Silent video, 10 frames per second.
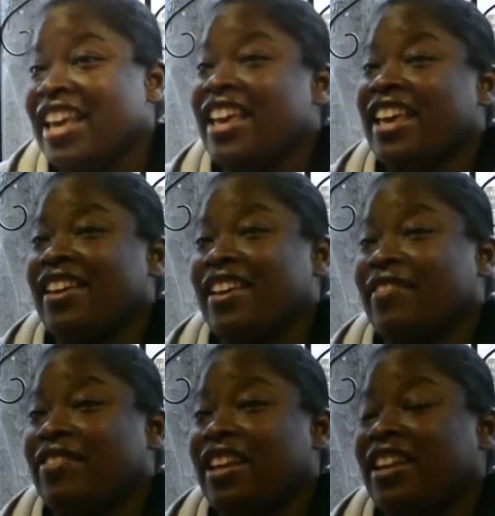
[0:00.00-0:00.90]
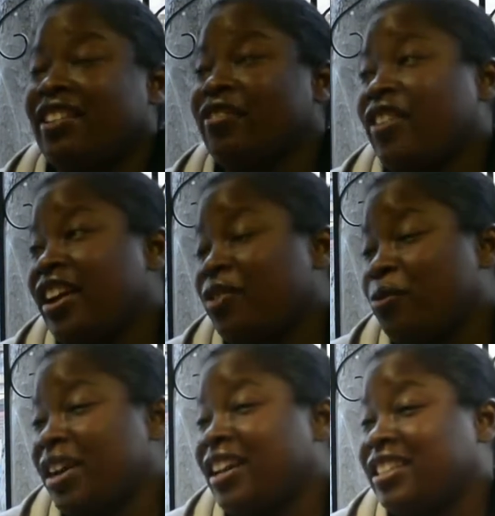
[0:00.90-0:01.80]
if they didn't find a
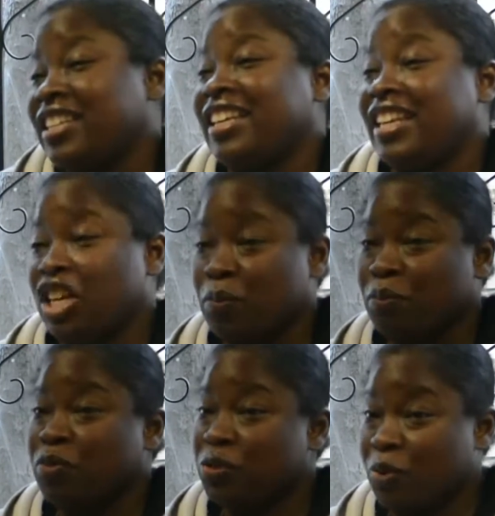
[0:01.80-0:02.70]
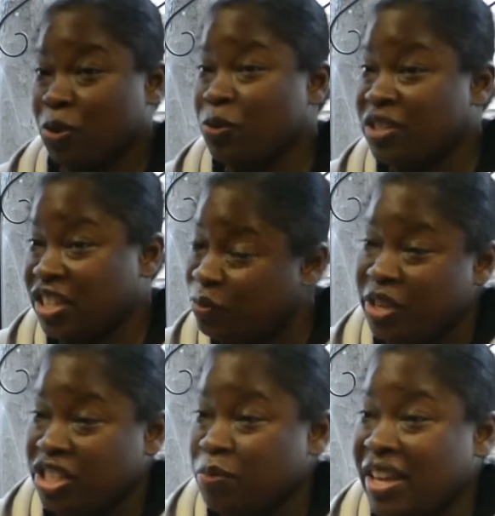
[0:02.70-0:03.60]
way to keep Spokes in
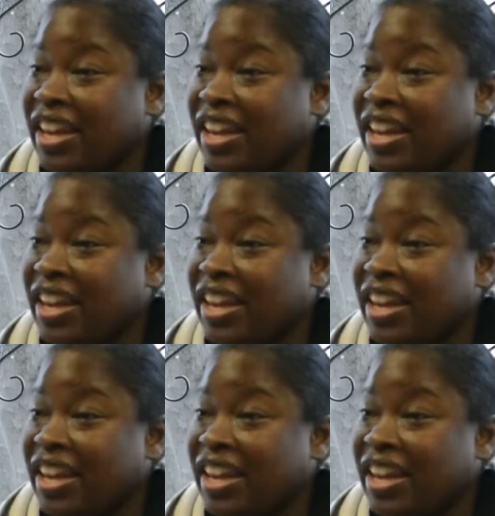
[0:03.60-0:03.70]
Richmond,